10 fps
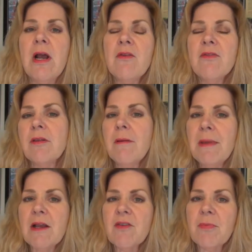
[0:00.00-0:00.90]
So let
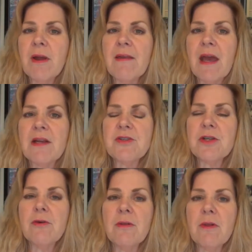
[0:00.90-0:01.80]
me explain that to
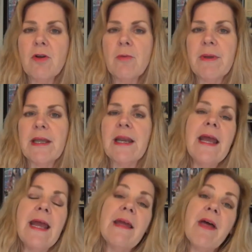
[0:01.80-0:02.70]
you a little bit,
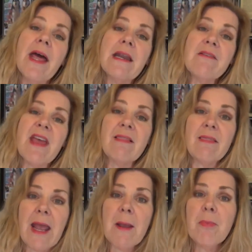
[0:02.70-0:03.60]
and that it's a
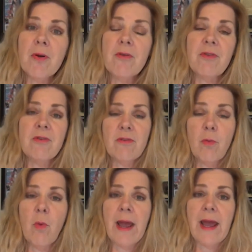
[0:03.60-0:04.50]
layperson's
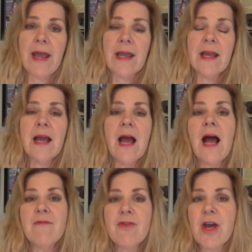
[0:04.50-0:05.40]
way
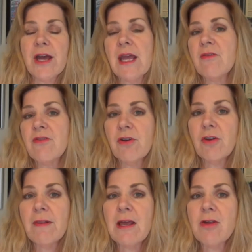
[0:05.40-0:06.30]
of checking
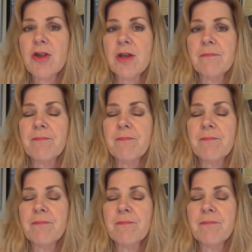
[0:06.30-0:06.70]
circulation.